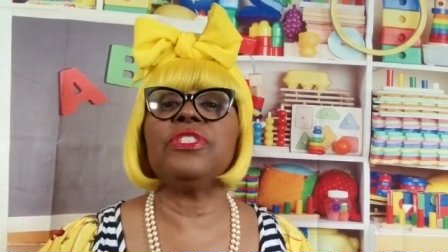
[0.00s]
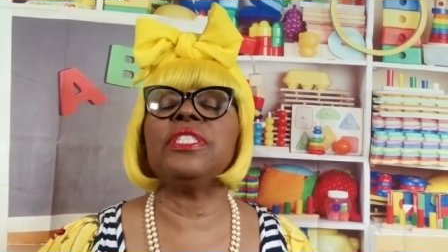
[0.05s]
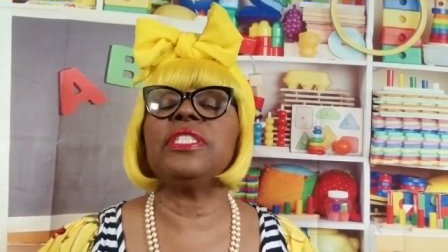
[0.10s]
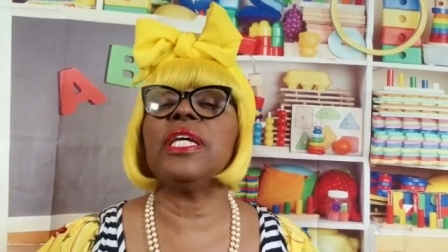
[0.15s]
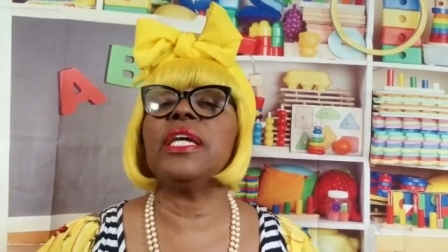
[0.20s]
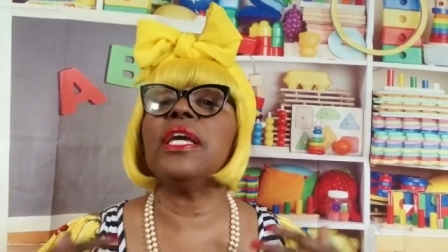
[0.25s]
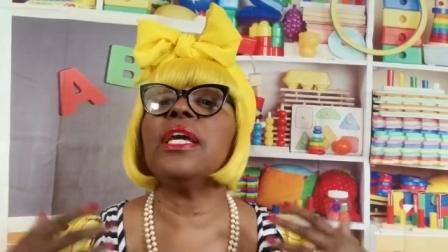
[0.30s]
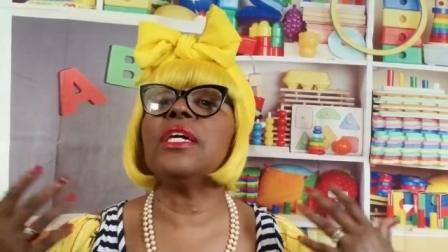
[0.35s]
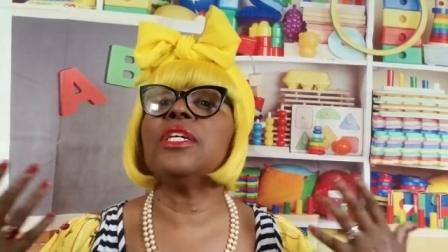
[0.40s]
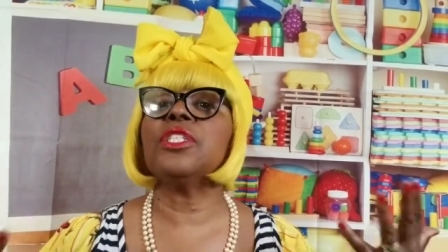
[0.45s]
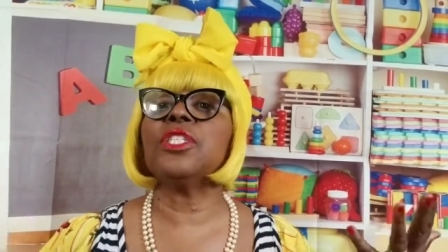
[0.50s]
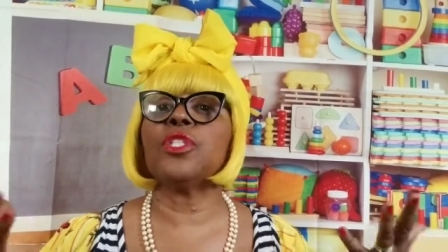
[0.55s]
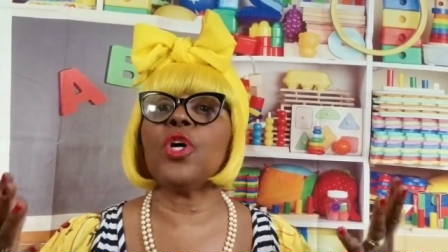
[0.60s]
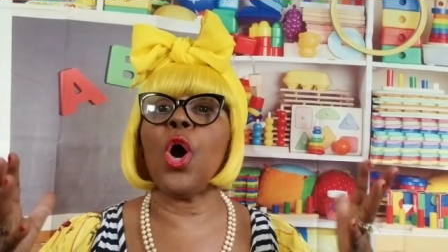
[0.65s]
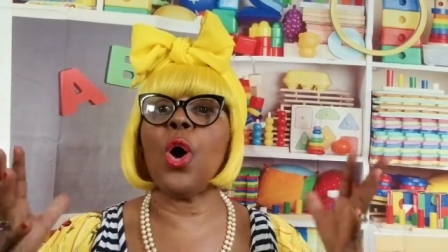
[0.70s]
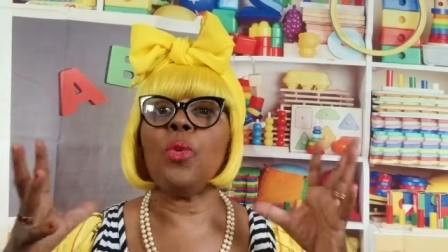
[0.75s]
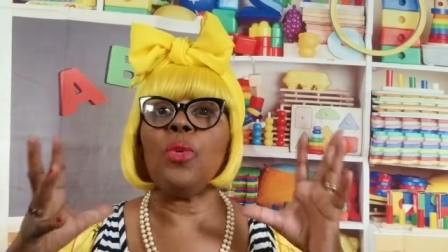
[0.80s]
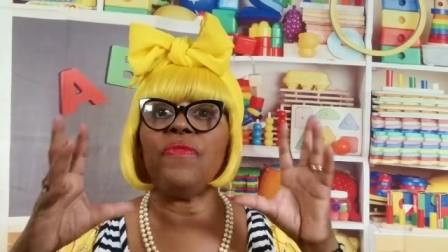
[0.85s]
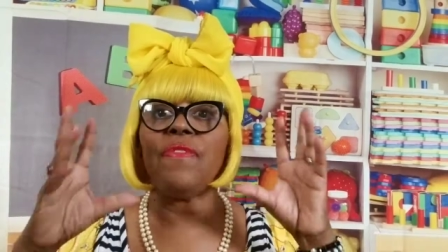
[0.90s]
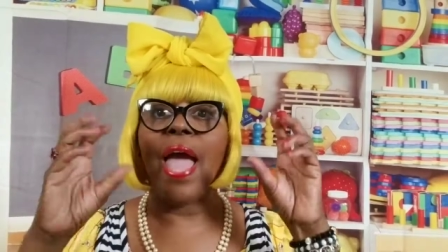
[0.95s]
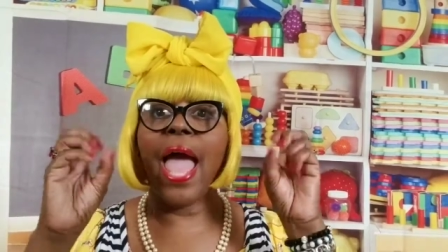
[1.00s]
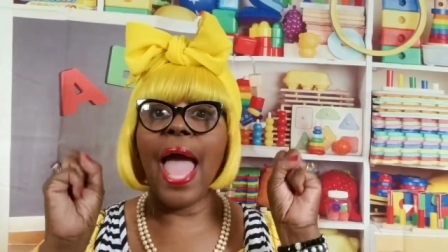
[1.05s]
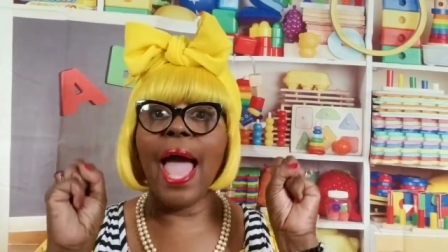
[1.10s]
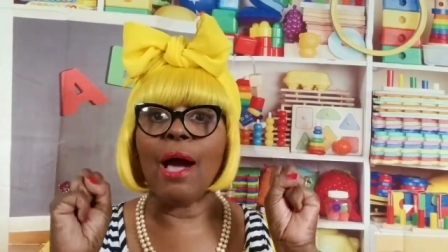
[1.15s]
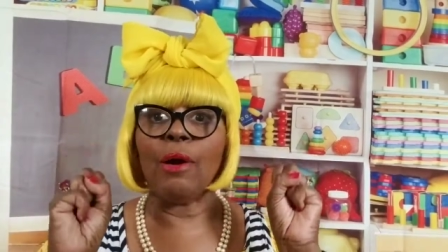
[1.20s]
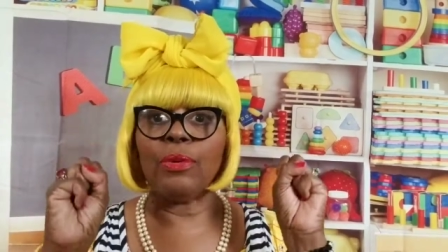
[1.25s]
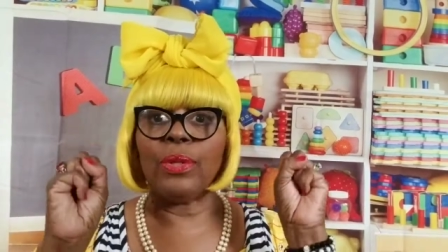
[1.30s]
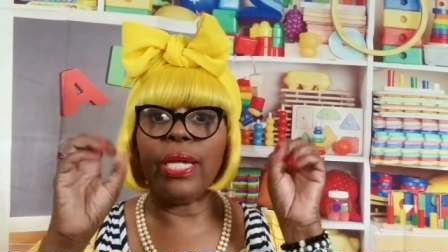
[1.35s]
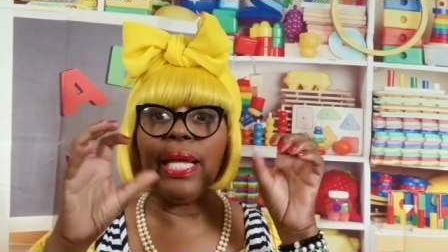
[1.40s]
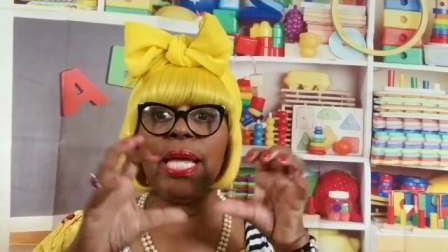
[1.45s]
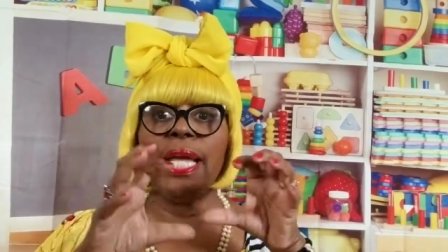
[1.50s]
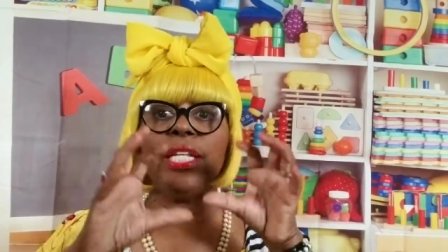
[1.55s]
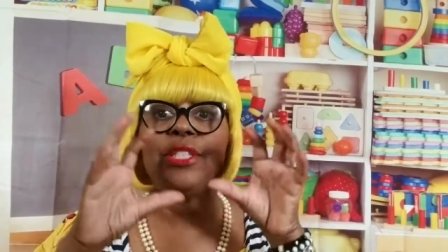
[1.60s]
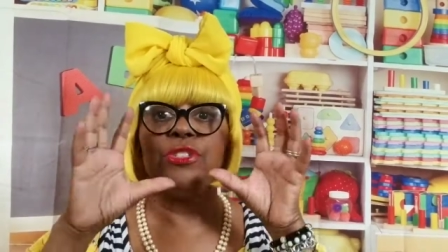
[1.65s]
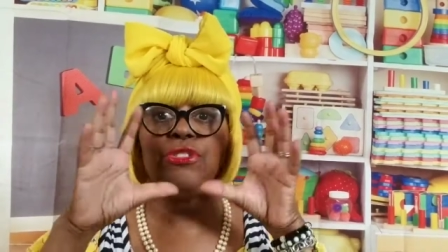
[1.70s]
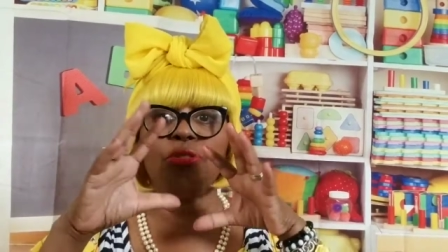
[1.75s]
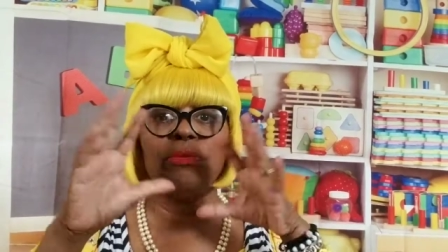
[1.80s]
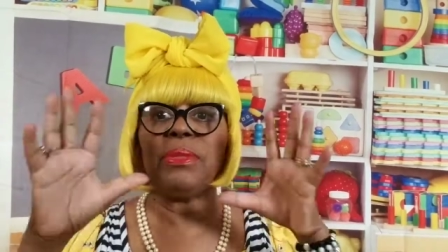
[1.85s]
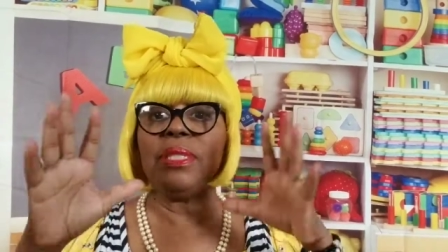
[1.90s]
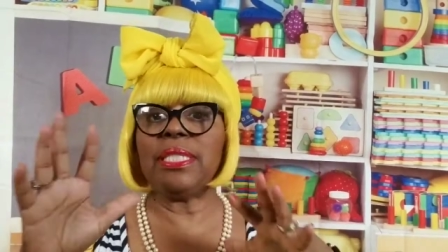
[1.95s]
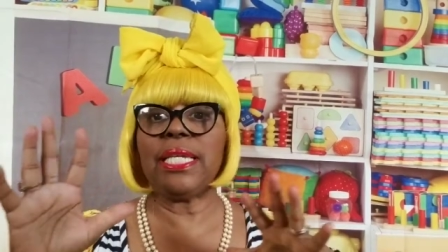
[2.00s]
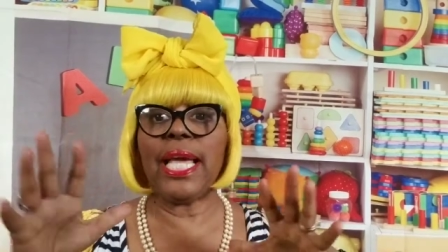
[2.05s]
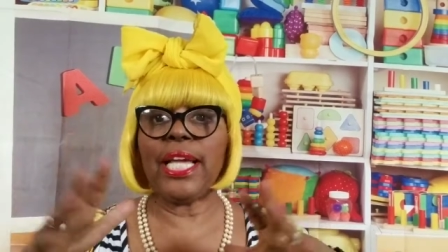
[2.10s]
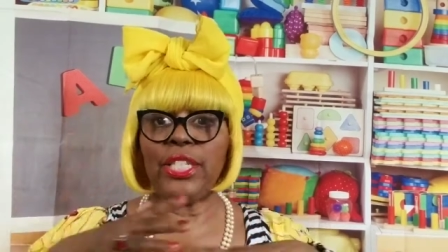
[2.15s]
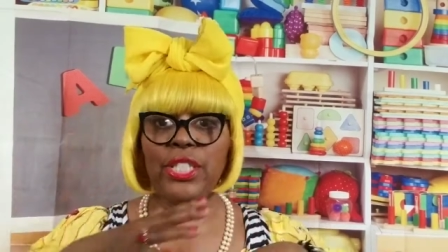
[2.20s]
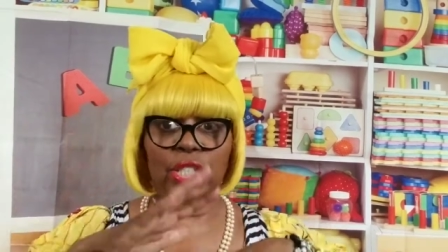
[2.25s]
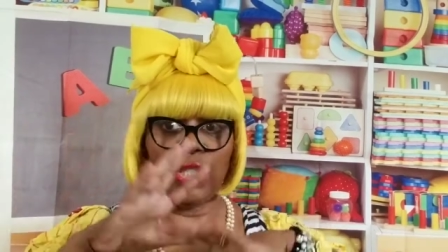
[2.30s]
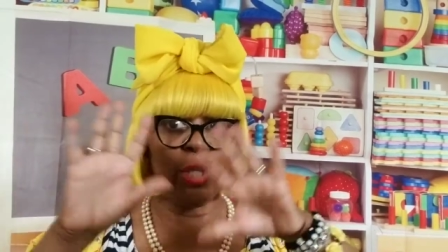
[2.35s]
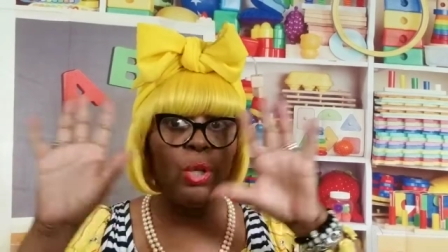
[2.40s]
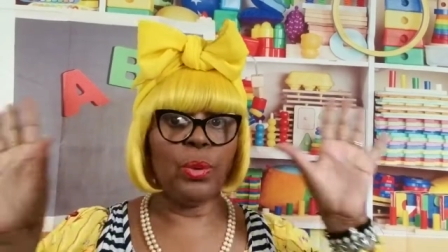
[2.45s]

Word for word: singing a song without instrumentation.